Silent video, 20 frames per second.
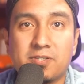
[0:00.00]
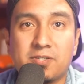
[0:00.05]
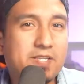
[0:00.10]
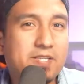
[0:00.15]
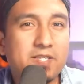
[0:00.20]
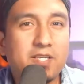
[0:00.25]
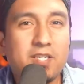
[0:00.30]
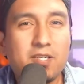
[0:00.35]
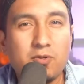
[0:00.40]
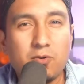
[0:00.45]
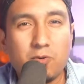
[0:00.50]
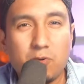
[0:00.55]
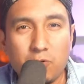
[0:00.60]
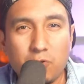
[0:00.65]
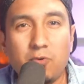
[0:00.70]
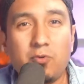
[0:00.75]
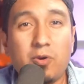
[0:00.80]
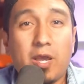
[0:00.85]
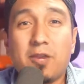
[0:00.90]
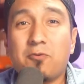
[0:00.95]
By seeing
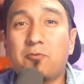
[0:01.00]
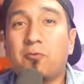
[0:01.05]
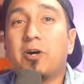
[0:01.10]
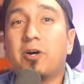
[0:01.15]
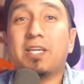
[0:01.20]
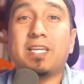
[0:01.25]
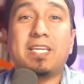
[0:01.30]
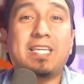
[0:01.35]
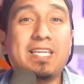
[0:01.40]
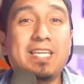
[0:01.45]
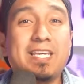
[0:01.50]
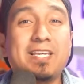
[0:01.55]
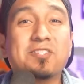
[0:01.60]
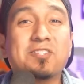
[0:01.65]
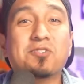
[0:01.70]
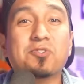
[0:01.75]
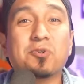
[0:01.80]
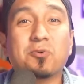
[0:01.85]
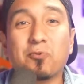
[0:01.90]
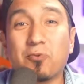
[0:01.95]
who and what he
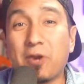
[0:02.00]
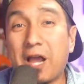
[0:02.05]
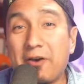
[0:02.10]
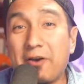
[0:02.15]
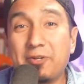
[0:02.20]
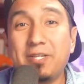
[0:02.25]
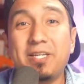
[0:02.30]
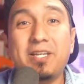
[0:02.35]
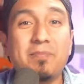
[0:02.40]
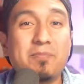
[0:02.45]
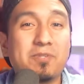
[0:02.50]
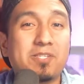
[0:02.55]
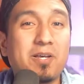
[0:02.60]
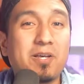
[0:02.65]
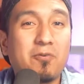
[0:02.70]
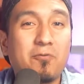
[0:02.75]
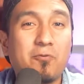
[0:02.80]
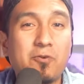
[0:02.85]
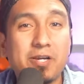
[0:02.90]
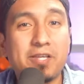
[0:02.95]
is surrounding
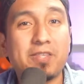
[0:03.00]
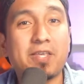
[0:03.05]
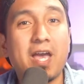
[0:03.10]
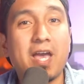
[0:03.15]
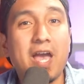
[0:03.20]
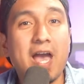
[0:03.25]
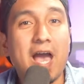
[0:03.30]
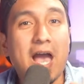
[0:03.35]
himself with,